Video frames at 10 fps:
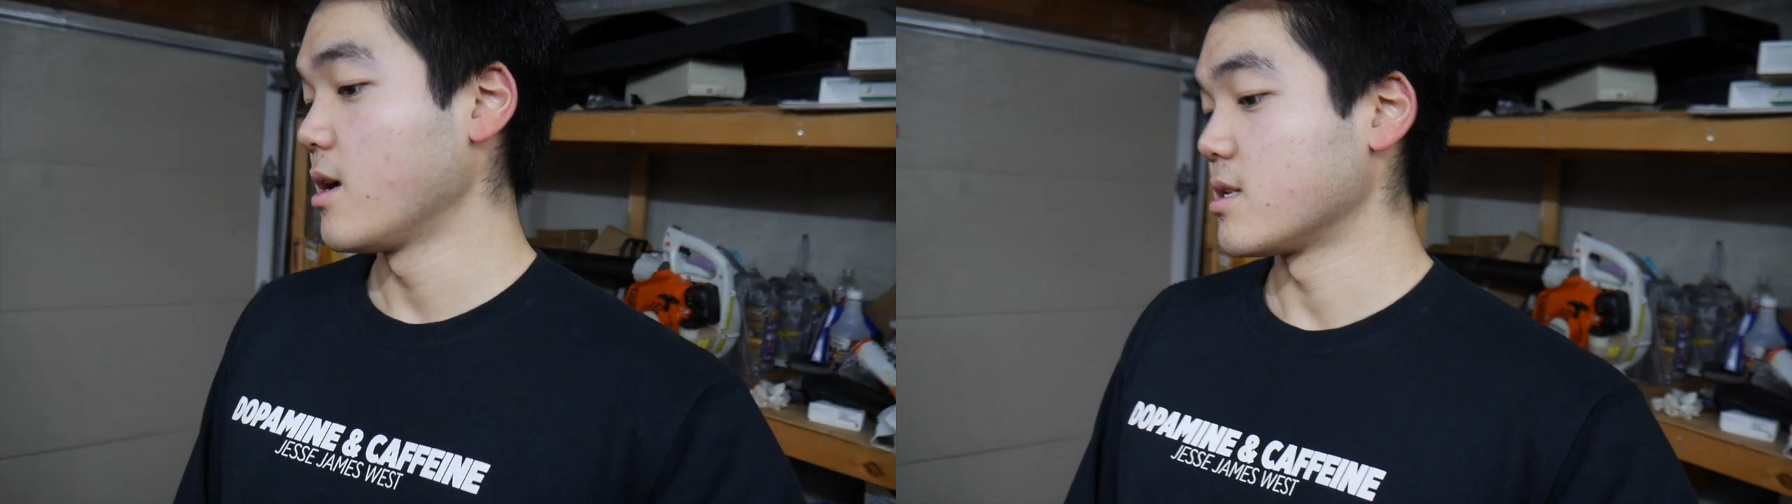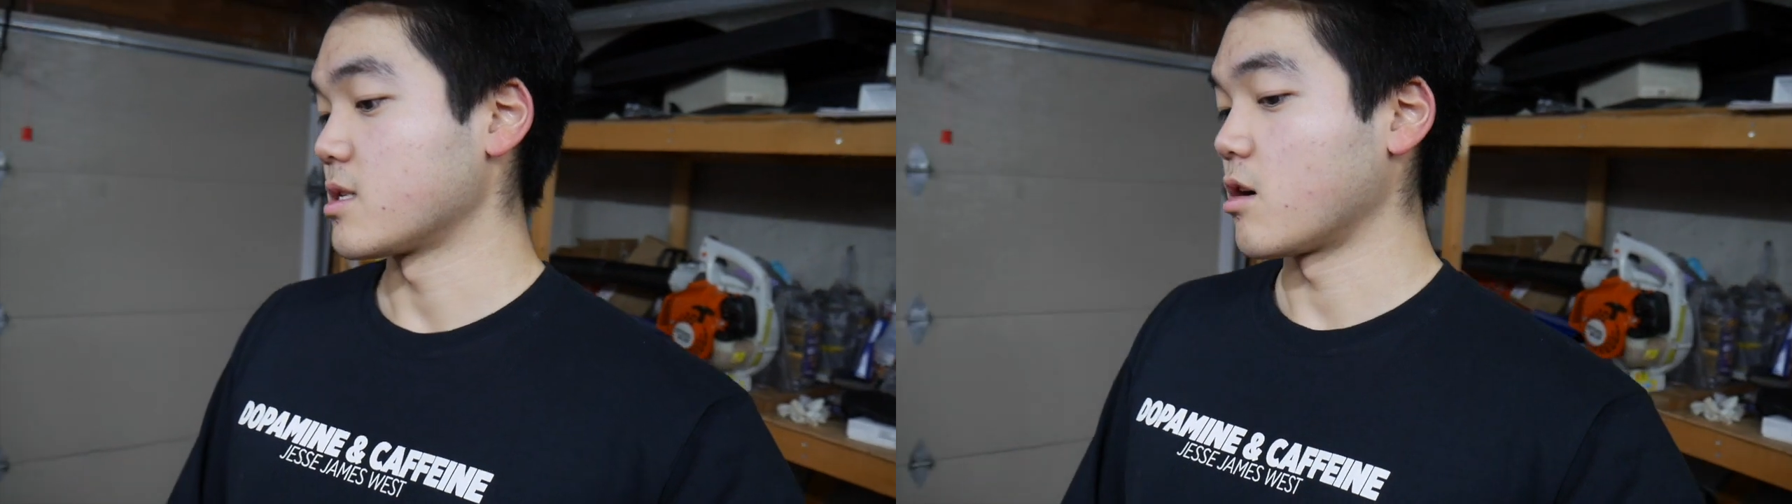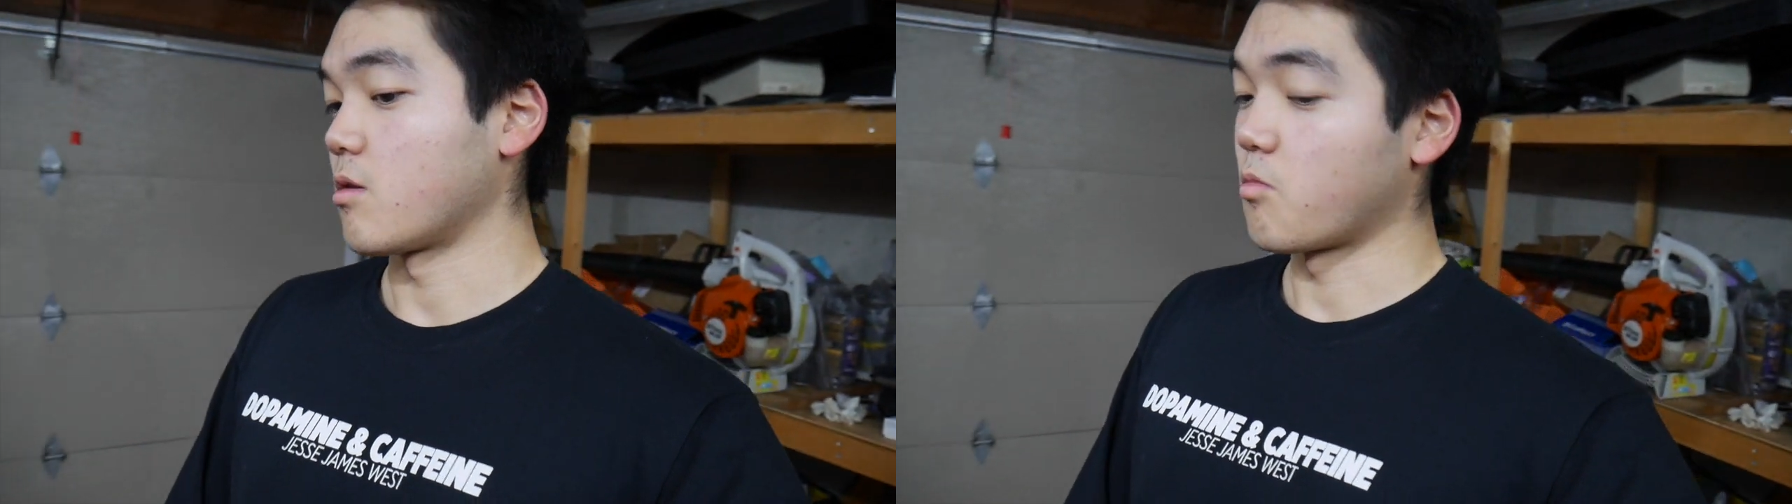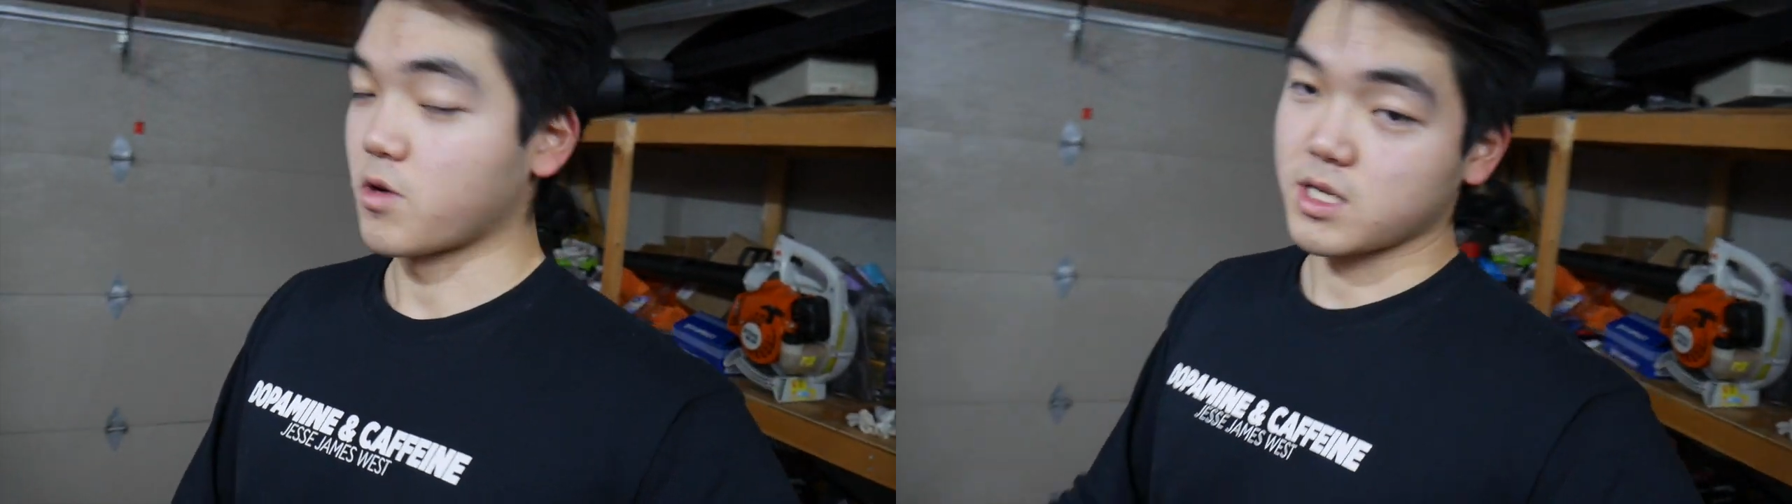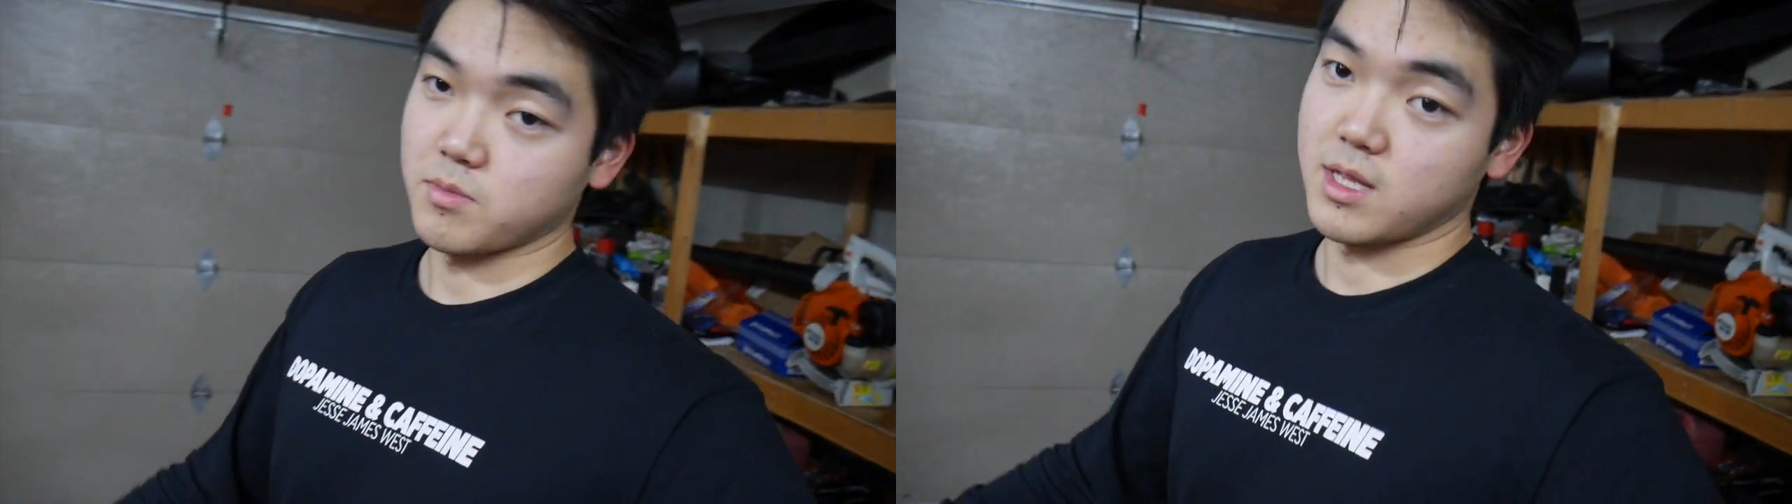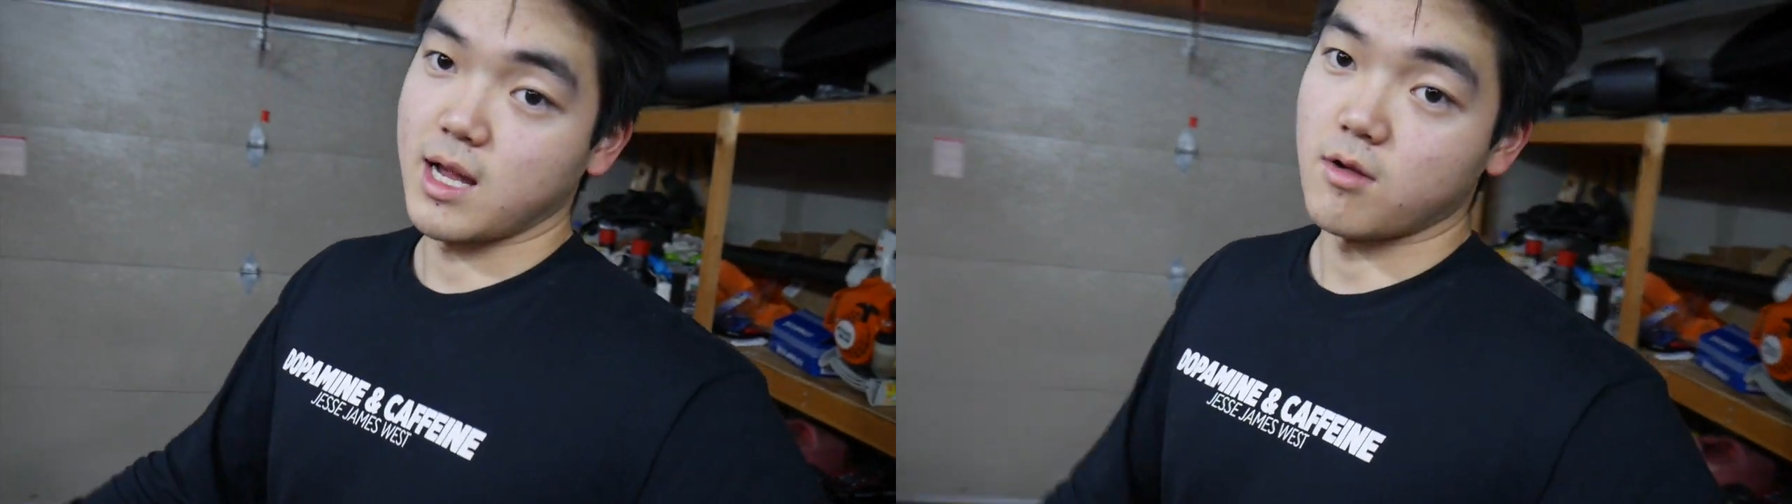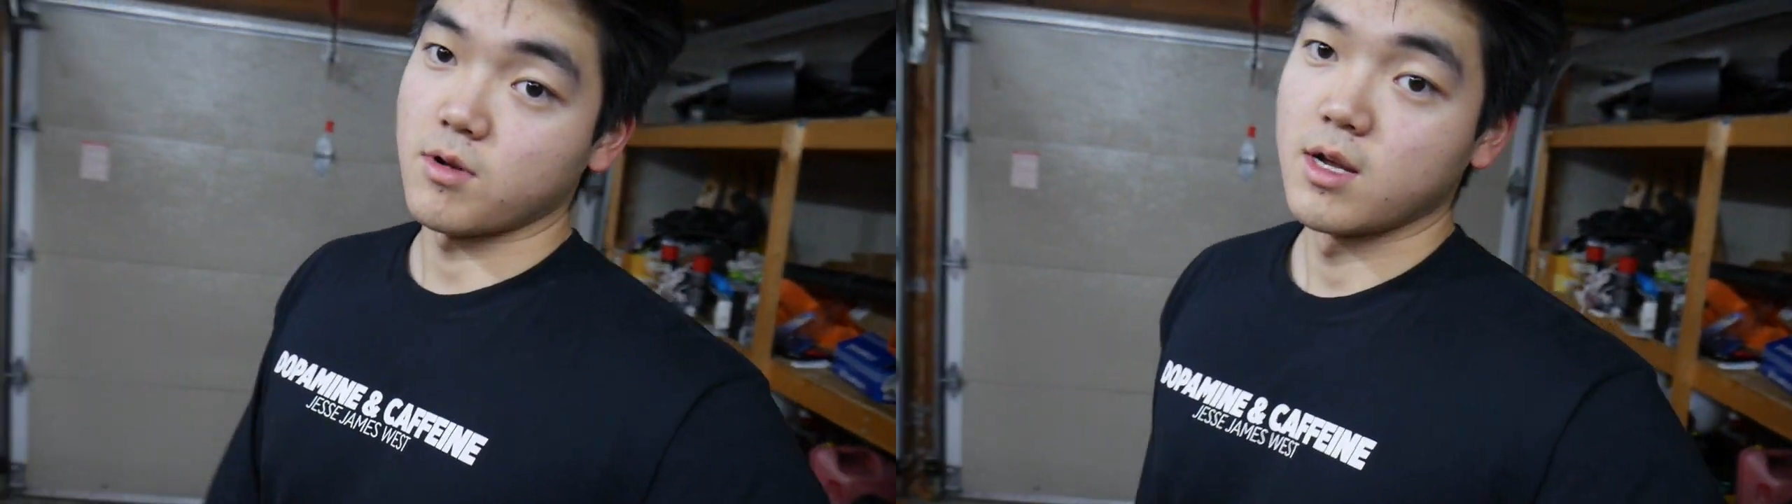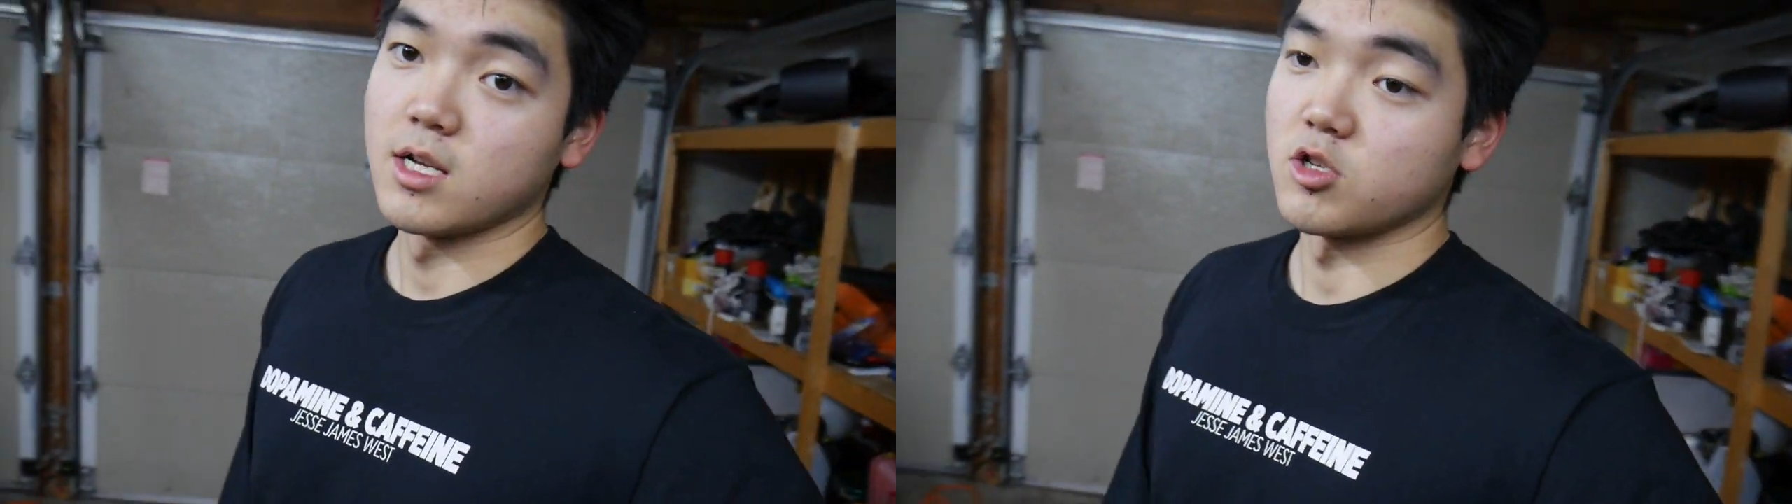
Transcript: So work something out.